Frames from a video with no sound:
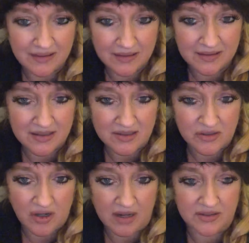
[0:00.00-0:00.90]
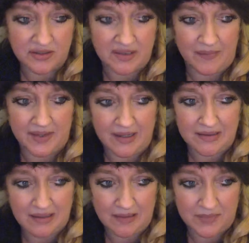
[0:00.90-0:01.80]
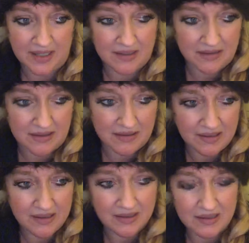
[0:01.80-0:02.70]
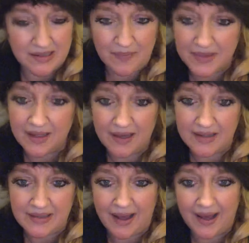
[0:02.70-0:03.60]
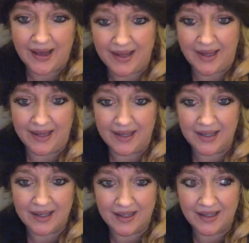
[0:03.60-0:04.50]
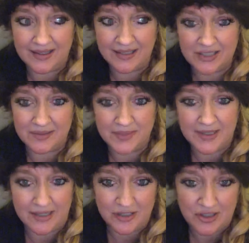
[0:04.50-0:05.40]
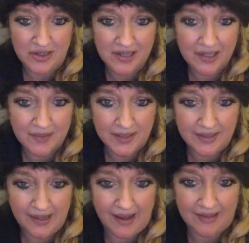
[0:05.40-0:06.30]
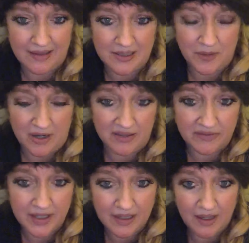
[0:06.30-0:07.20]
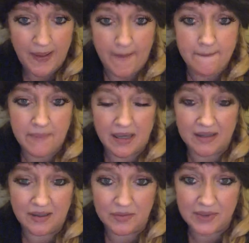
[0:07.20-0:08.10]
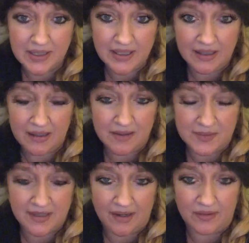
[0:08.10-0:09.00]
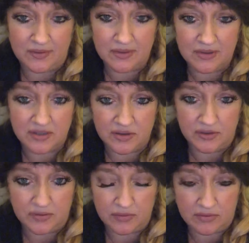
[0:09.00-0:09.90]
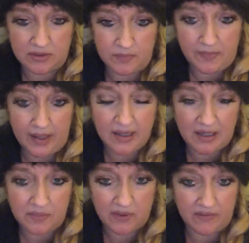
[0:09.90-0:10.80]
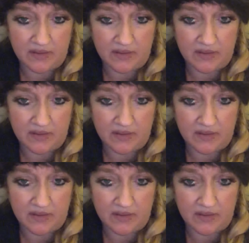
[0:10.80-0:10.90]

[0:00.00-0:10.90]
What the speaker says: just drugs or something. It's not because something has a high addiction potential. I mean, yeah, that's part of it, but it really comes down to the makeup of the